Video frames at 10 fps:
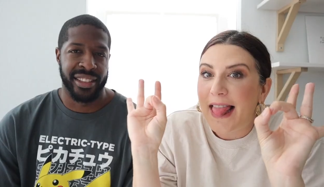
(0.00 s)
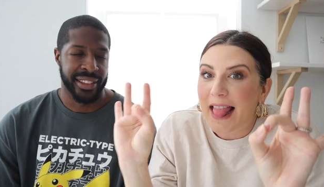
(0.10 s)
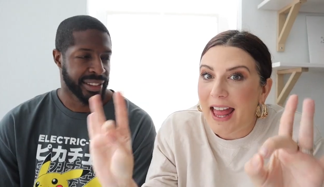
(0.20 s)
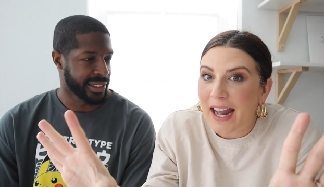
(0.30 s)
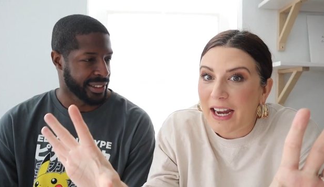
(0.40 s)

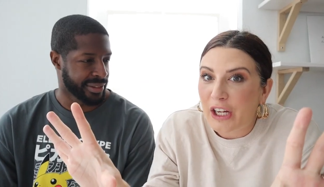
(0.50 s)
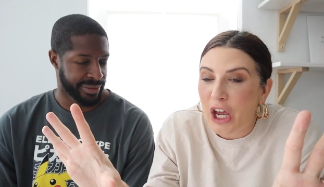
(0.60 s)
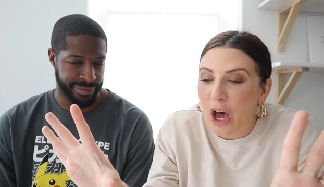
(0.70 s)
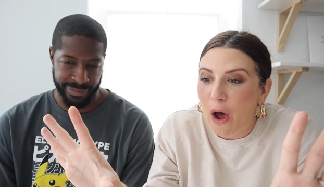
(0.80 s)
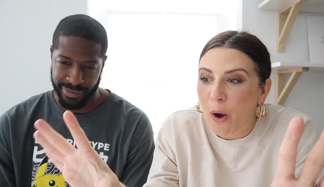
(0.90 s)
Speaker 1: Let it
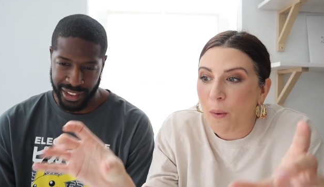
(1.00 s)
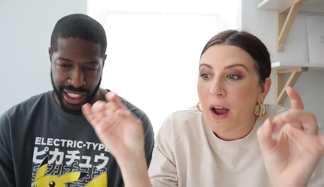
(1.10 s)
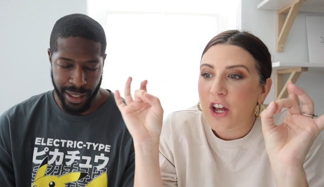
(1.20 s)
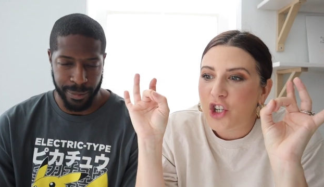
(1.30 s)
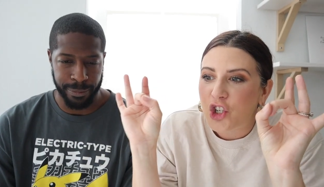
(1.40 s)

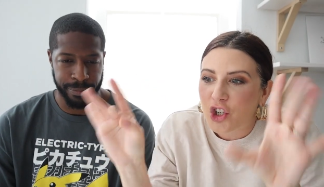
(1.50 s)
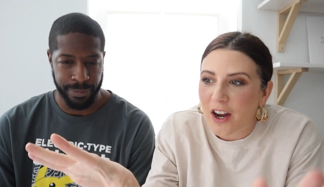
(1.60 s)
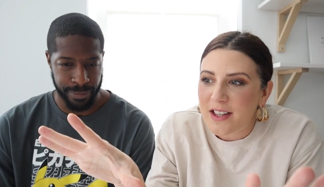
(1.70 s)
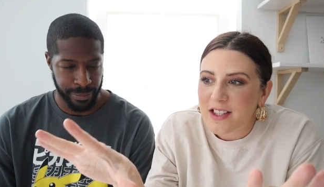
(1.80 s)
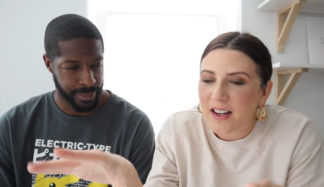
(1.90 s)
go.
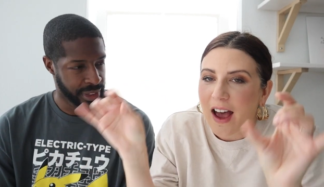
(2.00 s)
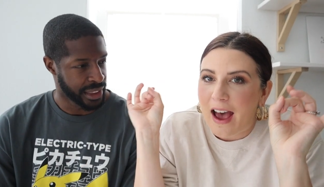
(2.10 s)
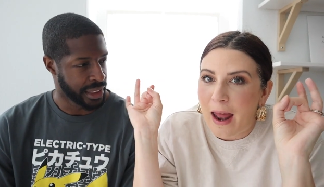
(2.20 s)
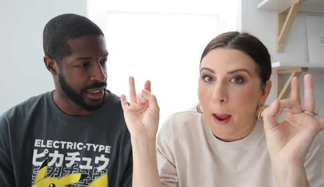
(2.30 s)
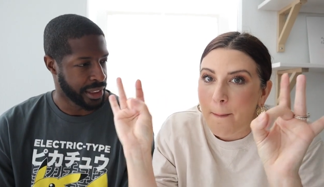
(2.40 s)
Trust
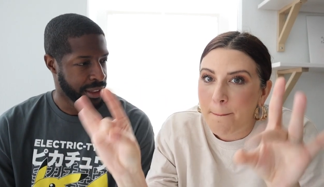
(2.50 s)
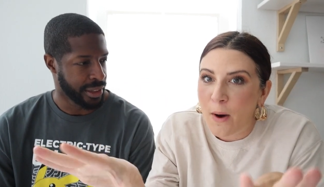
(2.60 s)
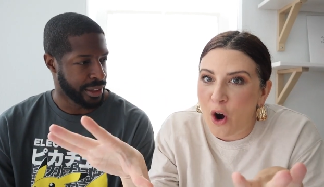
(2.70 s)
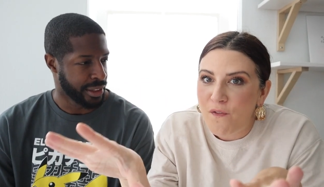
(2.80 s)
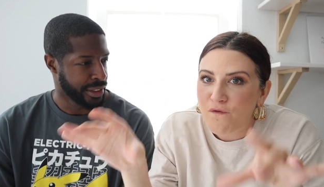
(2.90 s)
God.
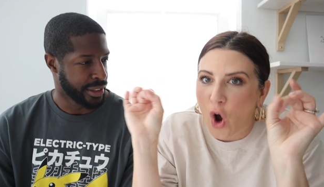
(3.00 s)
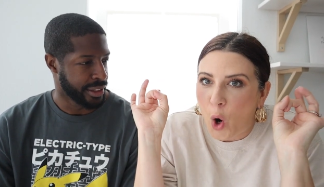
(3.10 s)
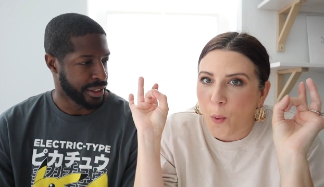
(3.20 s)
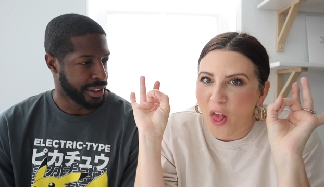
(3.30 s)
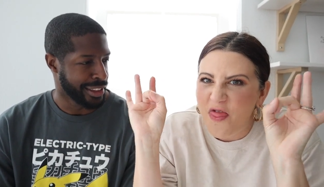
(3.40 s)
Move
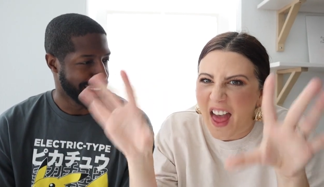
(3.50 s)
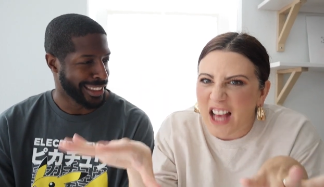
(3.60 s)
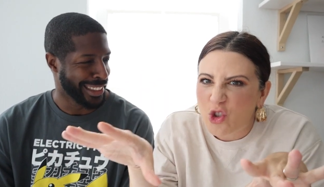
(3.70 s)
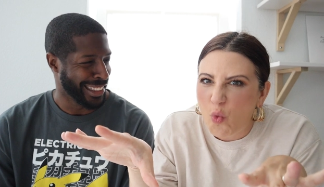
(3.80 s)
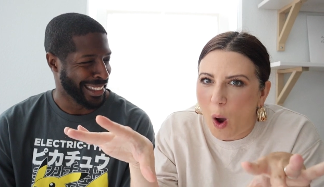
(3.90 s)
forward.
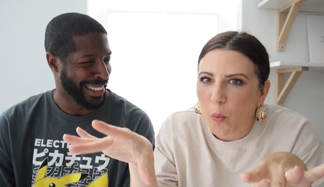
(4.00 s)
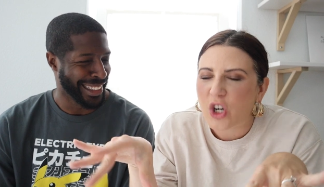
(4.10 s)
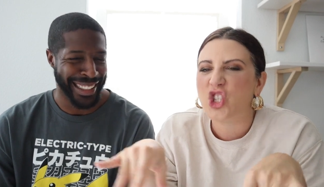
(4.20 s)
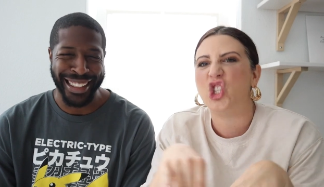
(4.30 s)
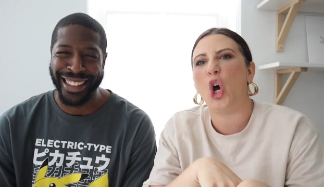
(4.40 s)
That's what
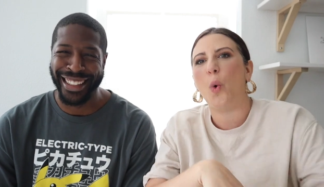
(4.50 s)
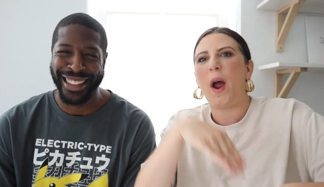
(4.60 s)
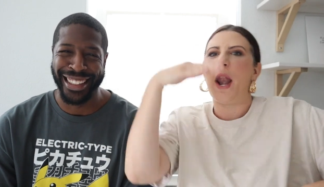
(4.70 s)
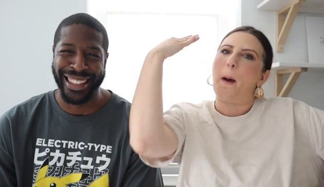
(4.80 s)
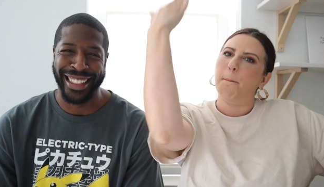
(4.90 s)
we're
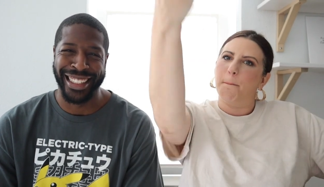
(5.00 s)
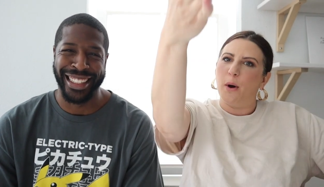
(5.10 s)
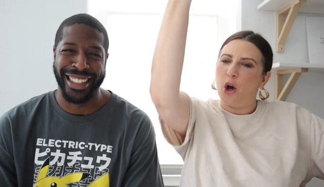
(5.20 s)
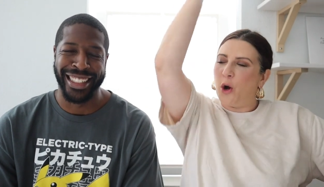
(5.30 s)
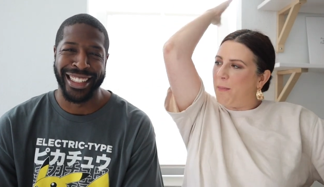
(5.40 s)
doing.
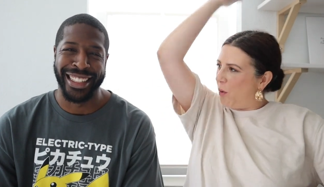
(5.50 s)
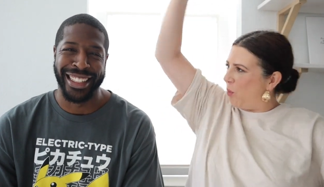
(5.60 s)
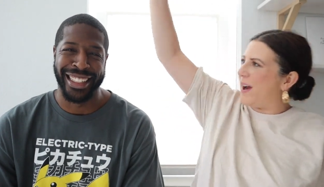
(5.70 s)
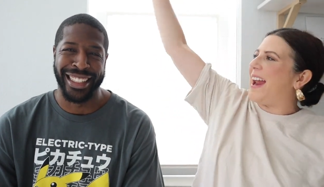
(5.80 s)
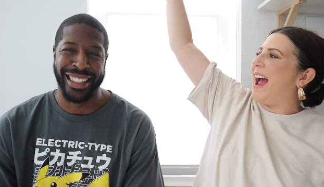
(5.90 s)
Boom.
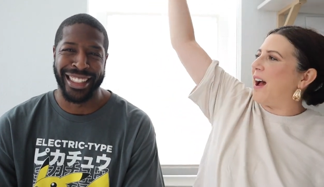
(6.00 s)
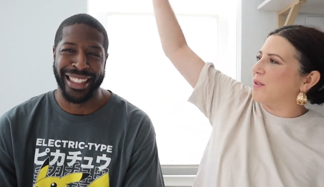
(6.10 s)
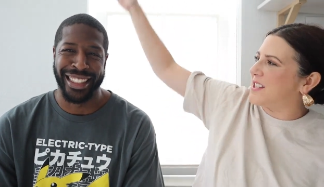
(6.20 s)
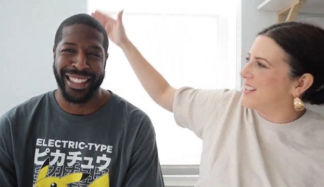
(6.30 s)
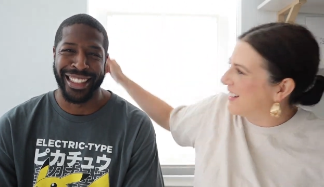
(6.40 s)
We out.